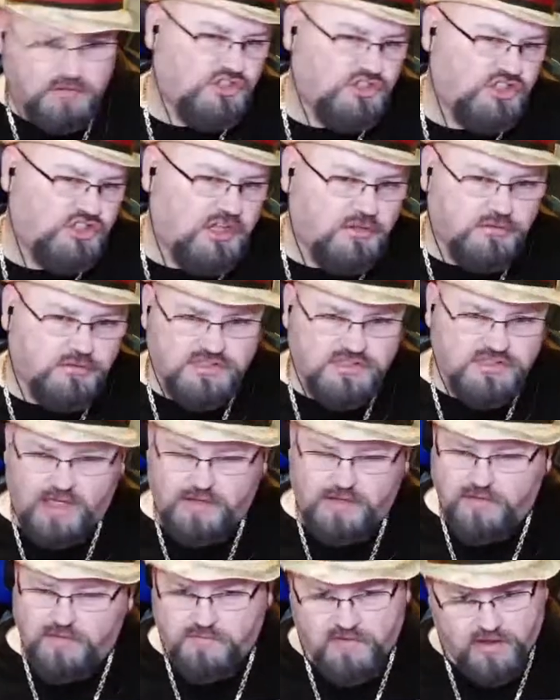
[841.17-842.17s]
shields. They
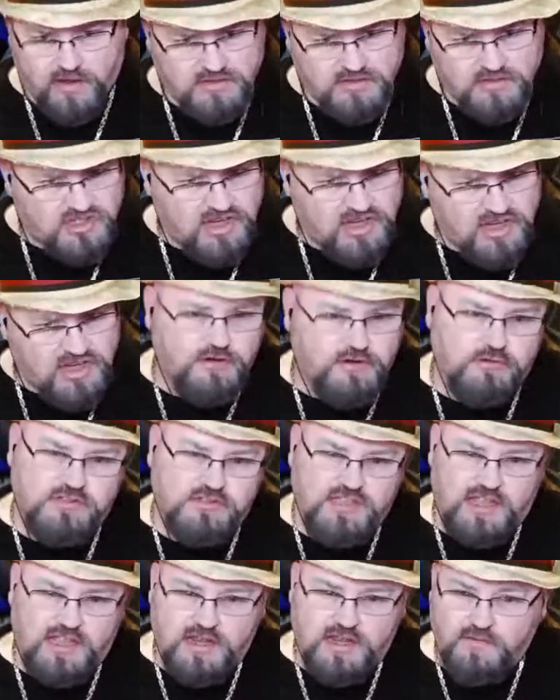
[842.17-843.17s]
haven't found standards.
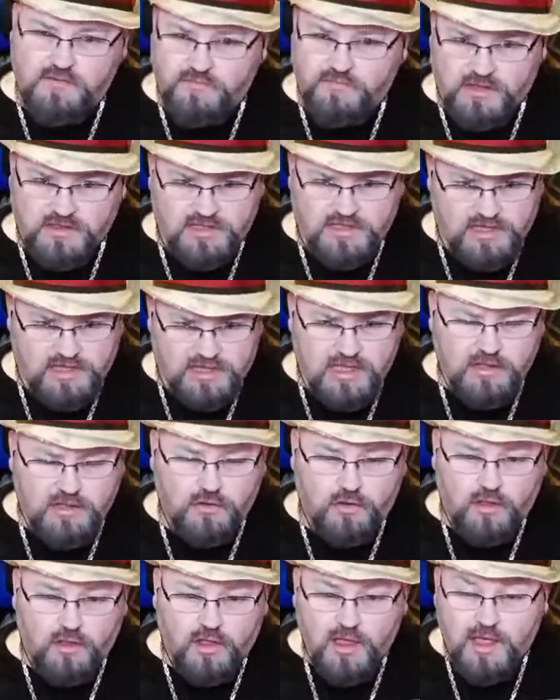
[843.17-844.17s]
They didn't find the
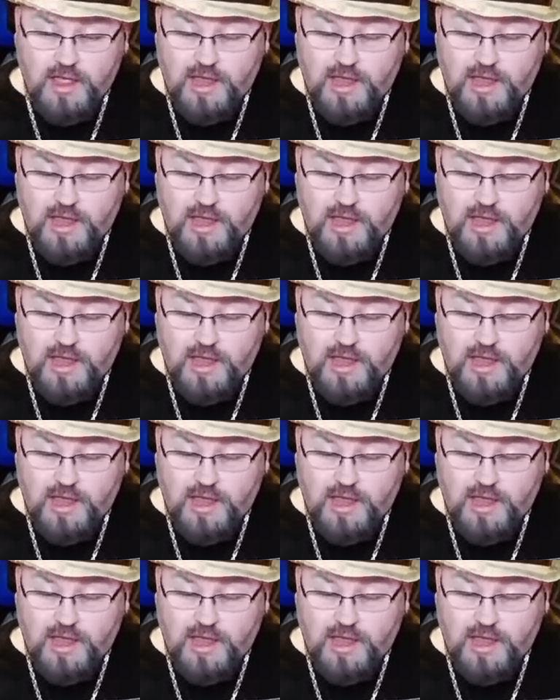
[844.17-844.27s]
eagle.